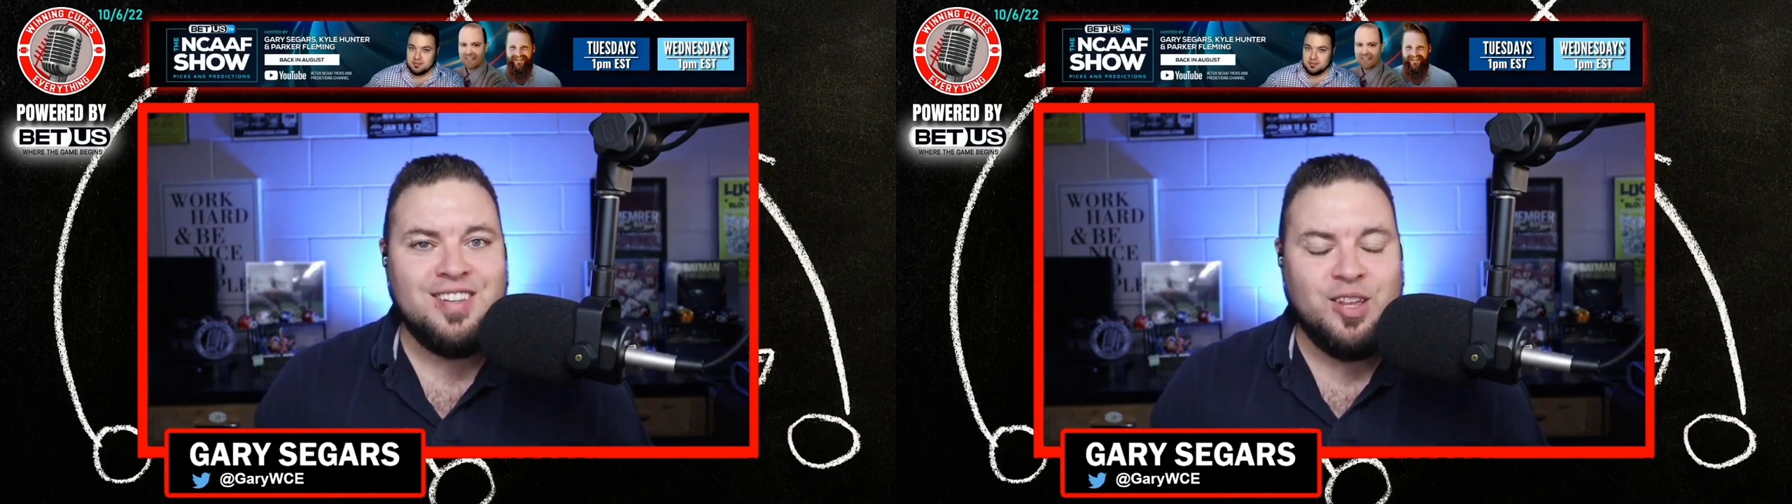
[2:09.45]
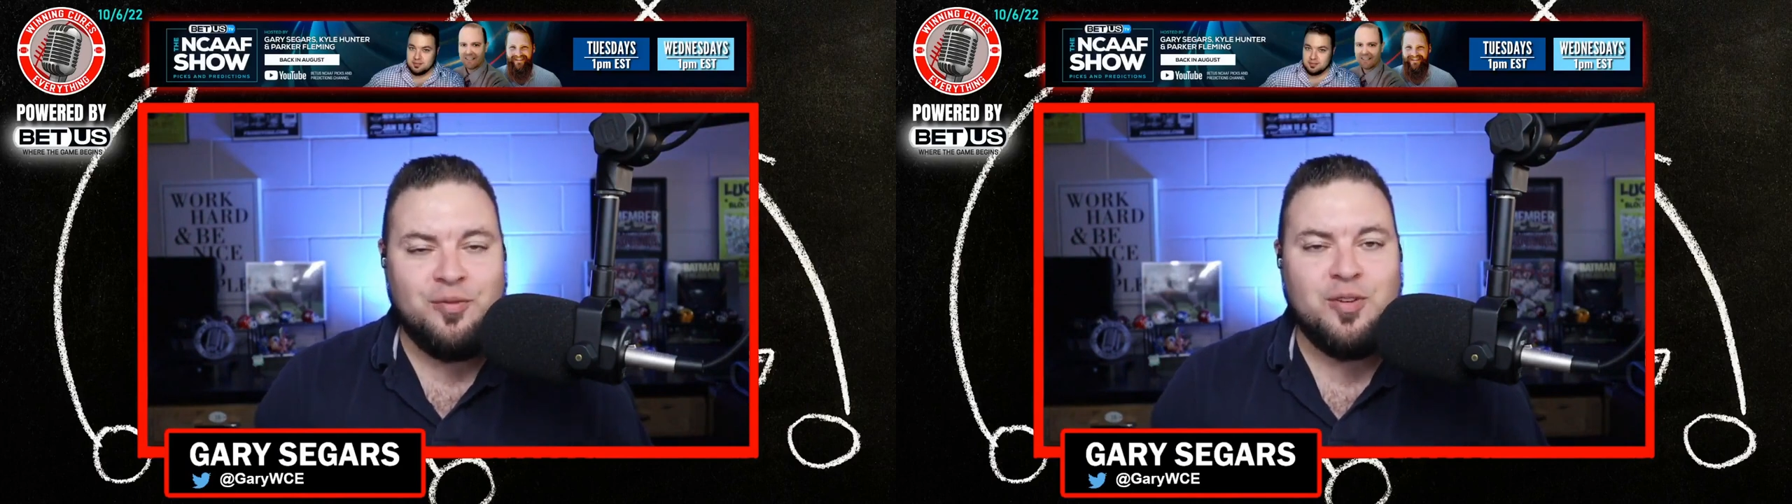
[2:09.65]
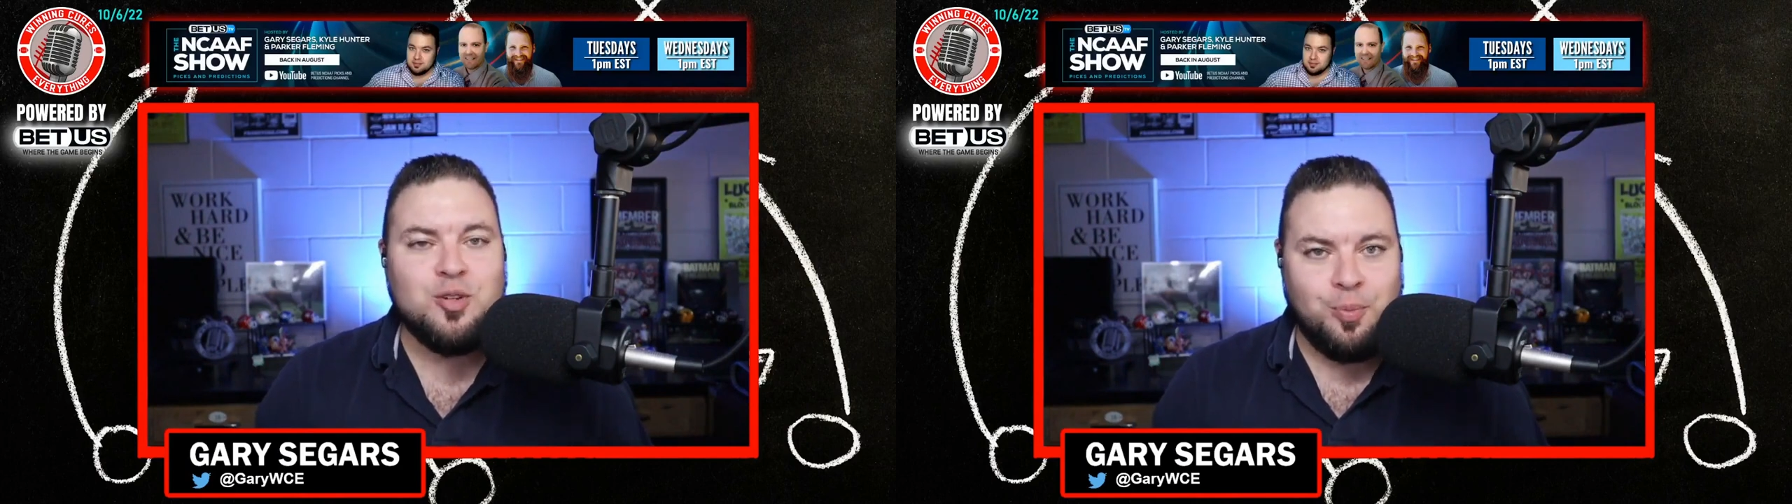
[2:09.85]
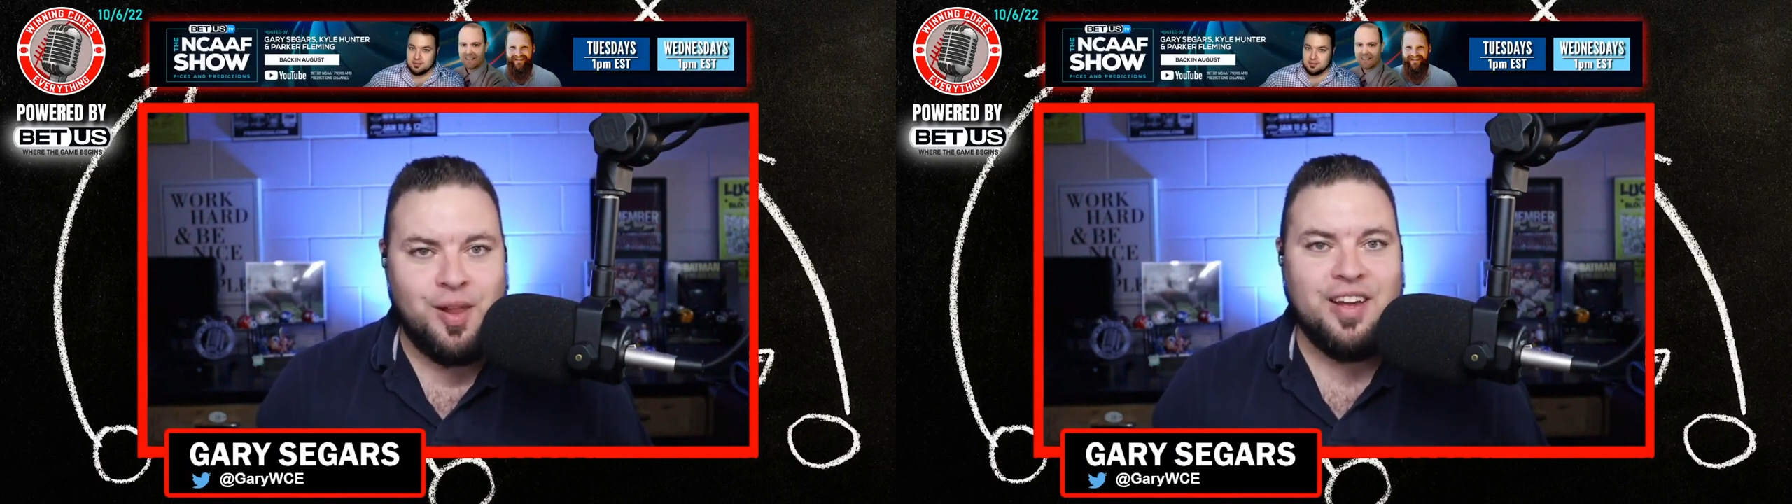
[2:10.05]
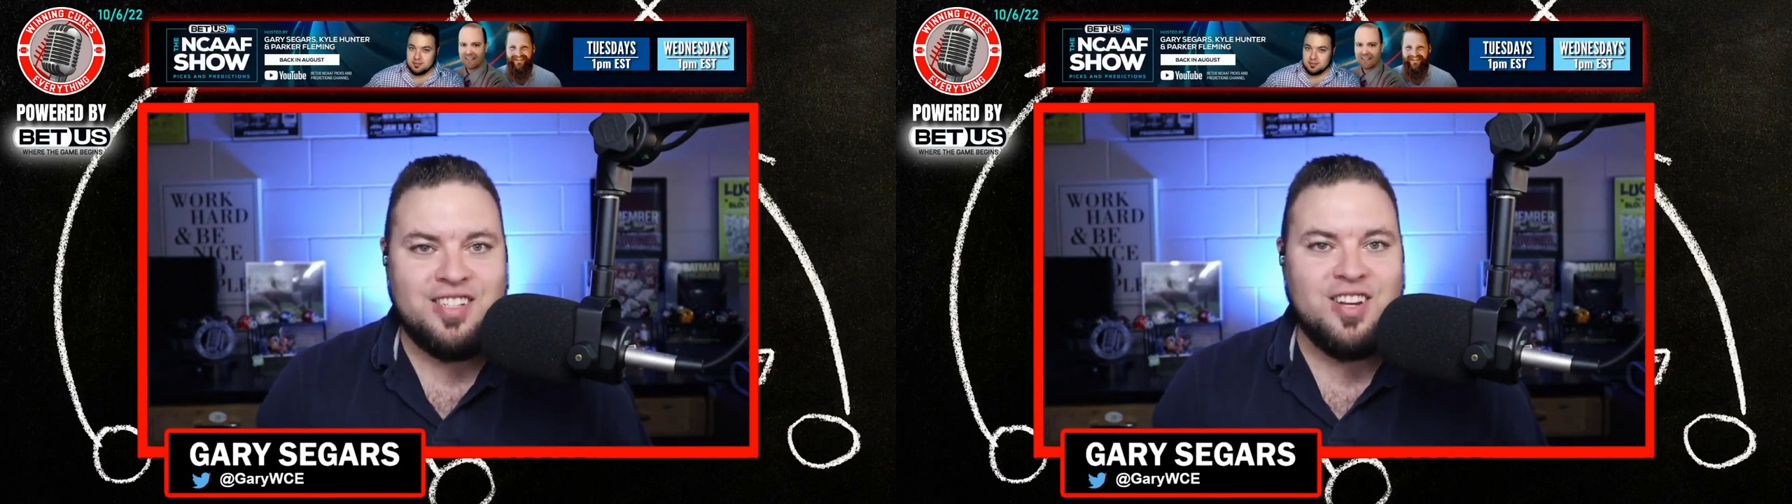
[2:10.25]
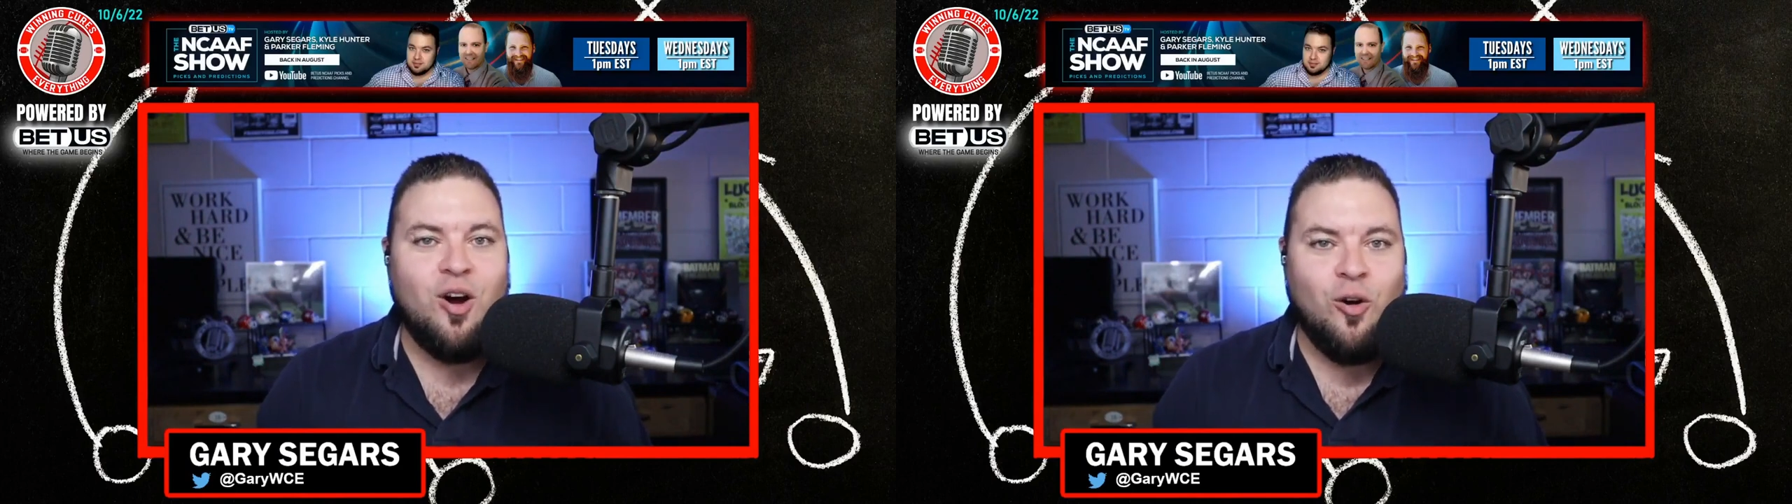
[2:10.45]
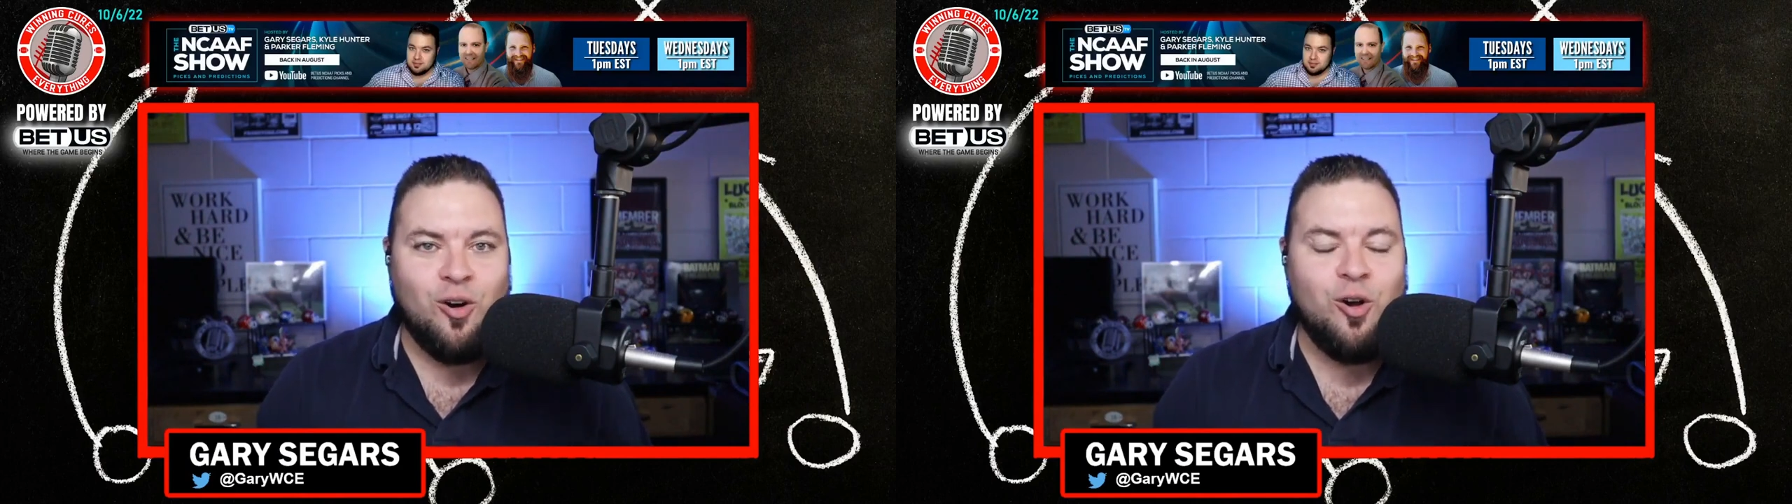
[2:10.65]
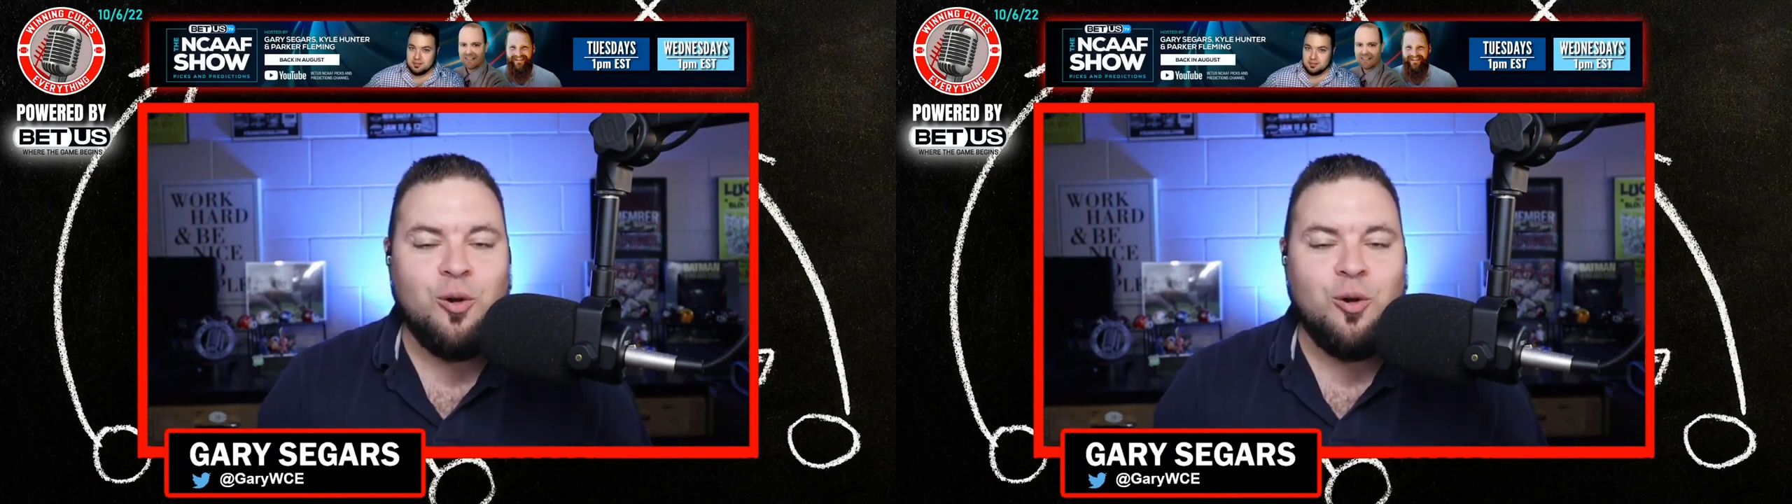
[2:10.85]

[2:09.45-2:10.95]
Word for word: The official plays are